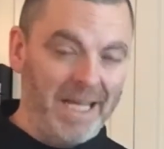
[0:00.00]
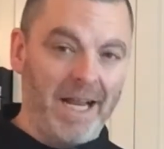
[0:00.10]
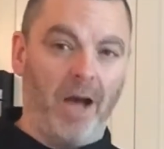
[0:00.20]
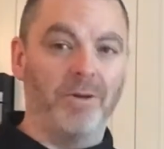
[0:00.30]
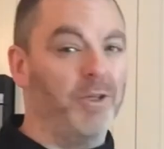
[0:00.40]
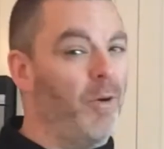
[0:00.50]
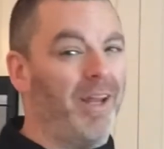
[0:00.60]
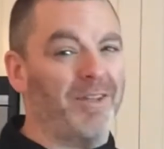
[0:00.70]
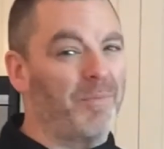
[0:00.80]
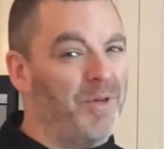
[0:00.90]
Now, you know I
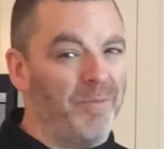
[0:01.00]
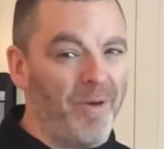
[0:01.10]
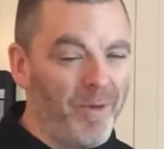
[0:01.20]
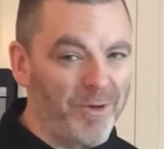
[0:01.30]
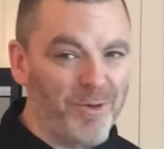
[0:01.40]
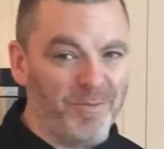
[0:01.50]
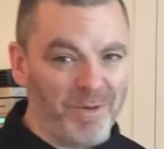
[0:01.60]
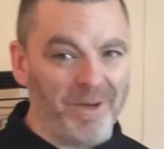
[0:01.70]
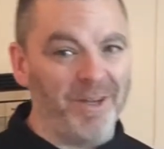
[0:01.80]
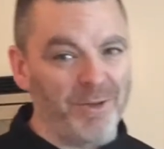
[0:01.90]
like to peel my mushrooms,
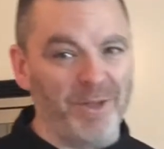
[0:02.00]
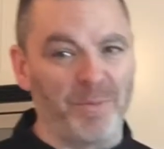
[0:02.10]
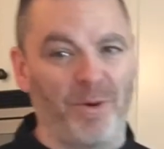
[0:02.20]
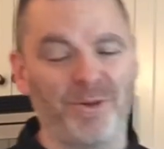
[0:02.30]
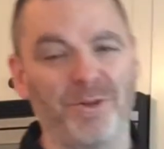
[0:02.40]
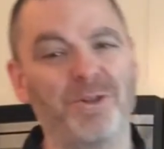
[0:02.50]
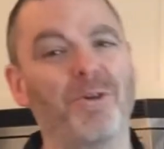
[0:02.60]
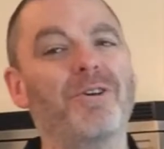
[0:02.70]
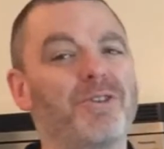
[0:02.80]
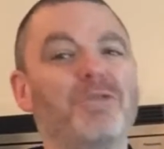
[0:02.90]
okay? So that's a personal
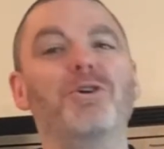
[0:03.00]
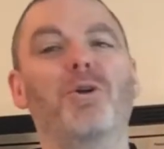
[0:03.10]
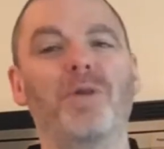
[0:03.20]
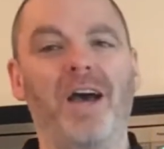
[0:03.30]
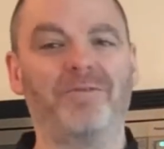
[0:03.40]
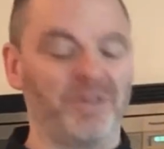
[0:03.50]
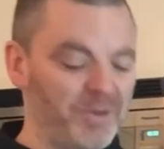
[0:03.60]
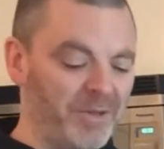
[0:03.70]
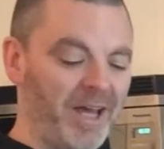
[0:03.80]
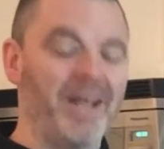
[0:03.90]
choice. You don't have to
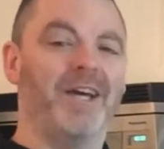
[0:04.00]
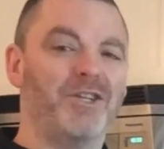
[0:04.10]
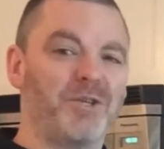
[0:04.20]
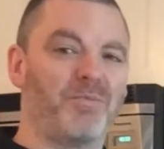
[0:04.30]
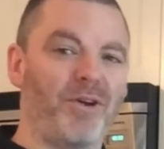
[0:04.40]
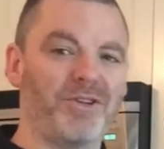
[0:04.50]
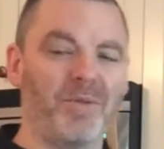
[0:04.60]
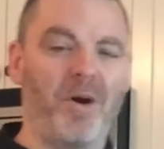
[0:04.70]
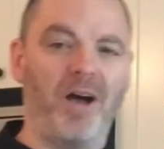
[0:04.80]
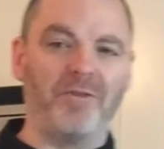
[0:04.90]
do that. Just brush
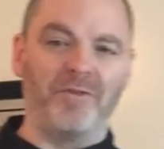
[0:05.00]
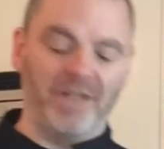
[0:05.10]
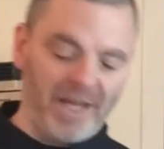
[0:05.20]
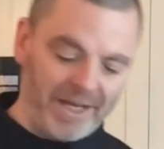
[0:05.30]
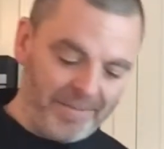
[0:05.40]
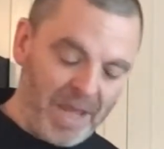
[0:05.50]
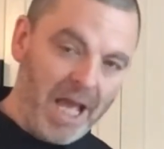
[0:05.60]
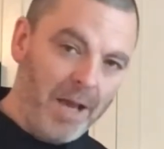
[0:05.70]
them off if you like.